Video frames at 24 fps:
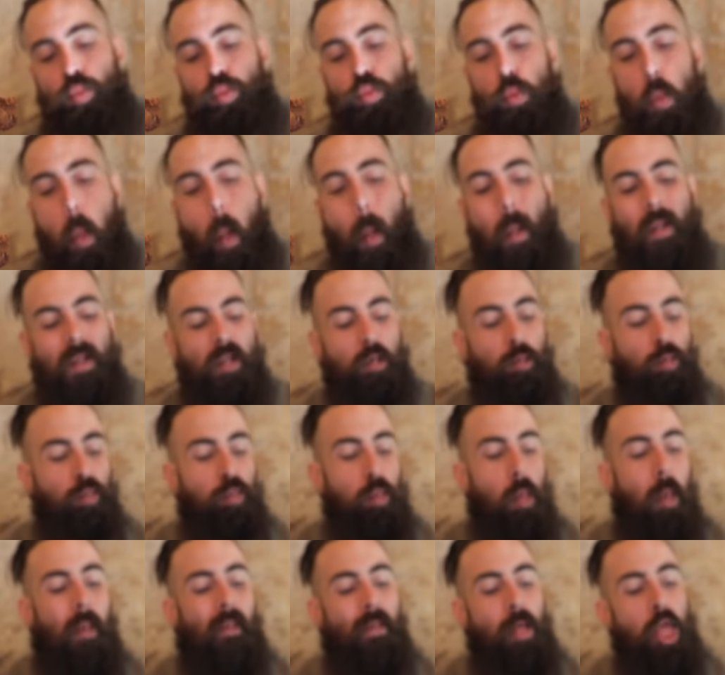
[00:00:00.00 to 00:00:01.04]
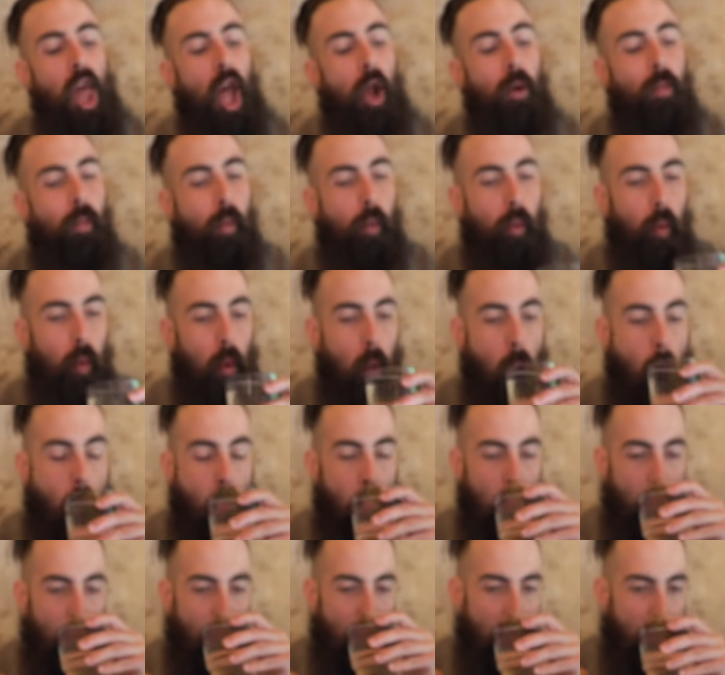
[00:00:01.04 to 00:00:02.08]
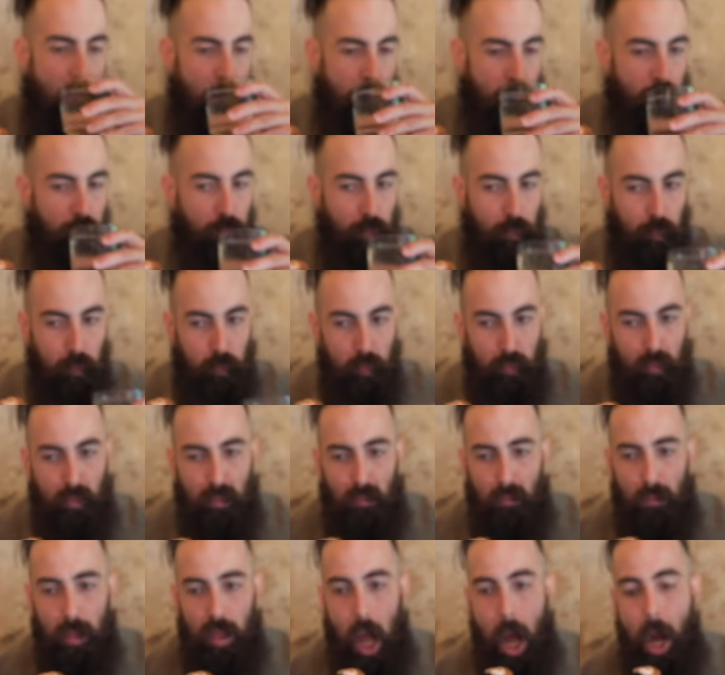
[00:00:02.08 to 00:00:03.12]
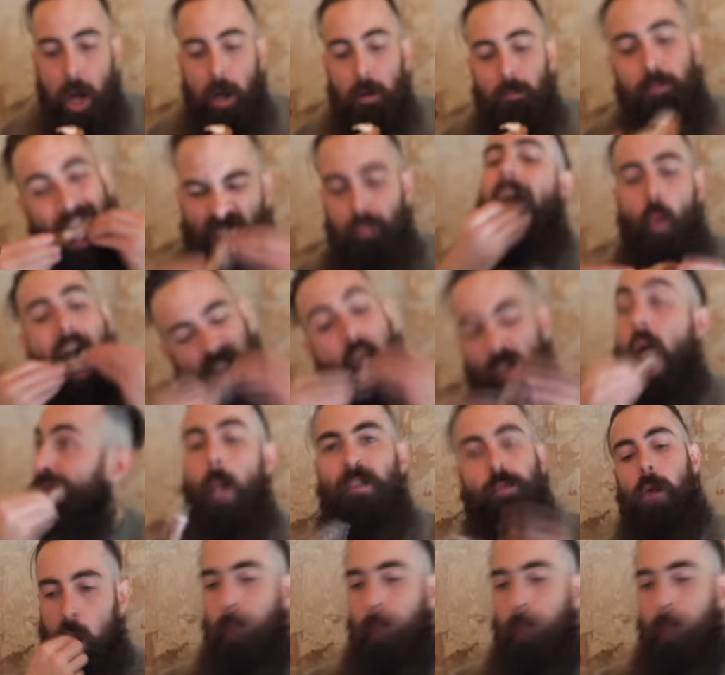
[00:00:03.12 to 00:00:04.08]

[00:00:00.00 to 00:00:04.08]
we're not just crossing the innuendo line, we're smashing through it with a